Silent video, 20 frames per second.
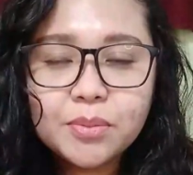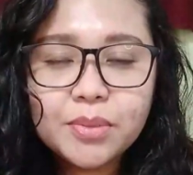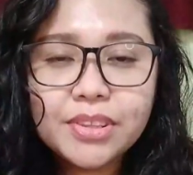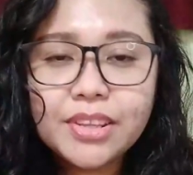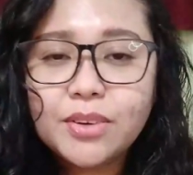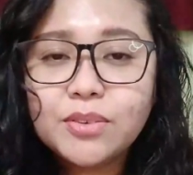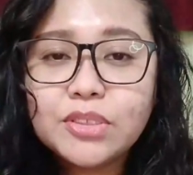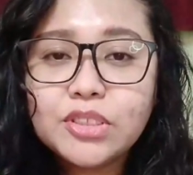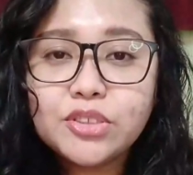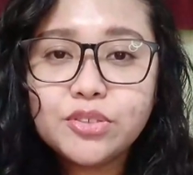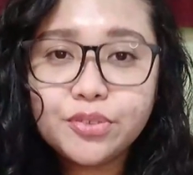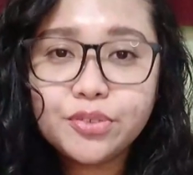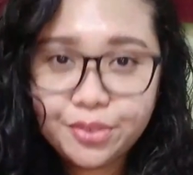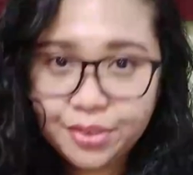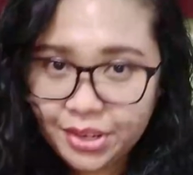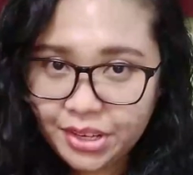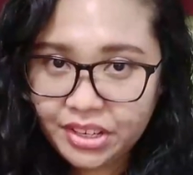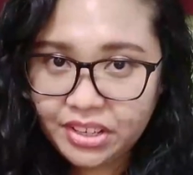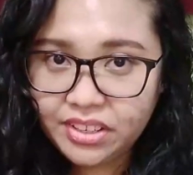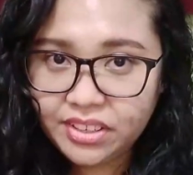that was
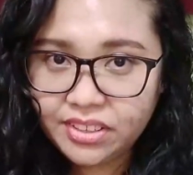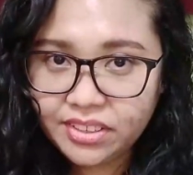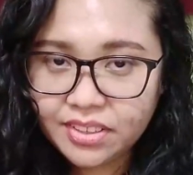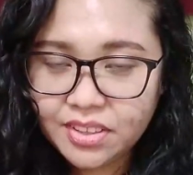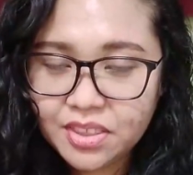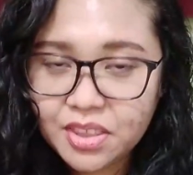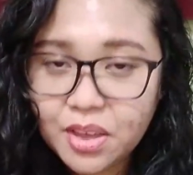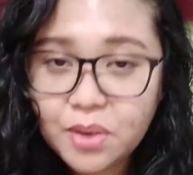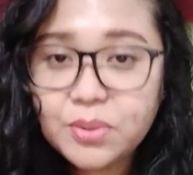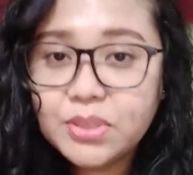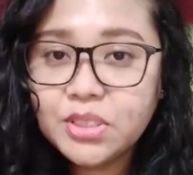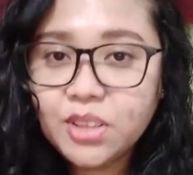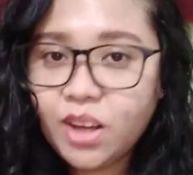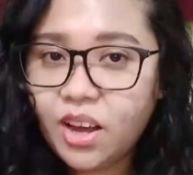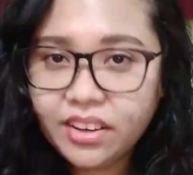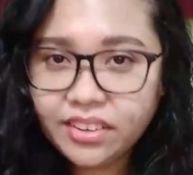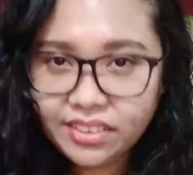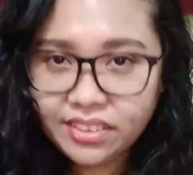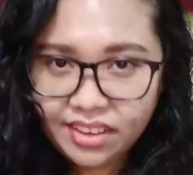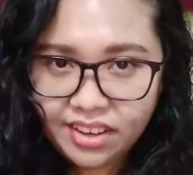free. That was
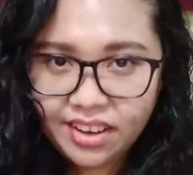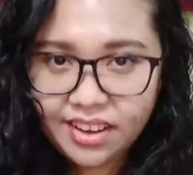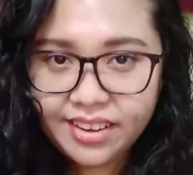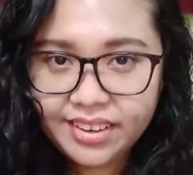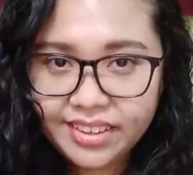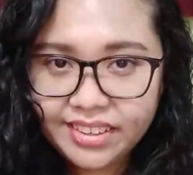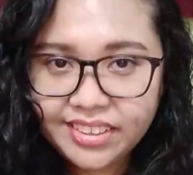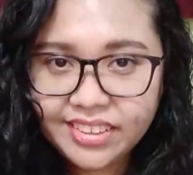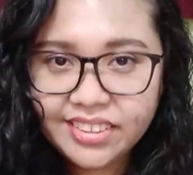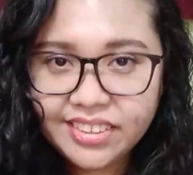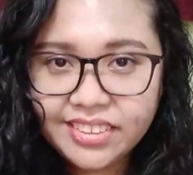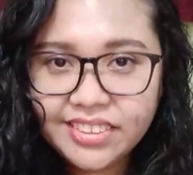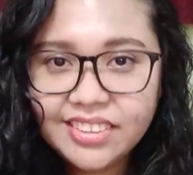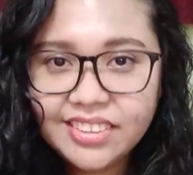online.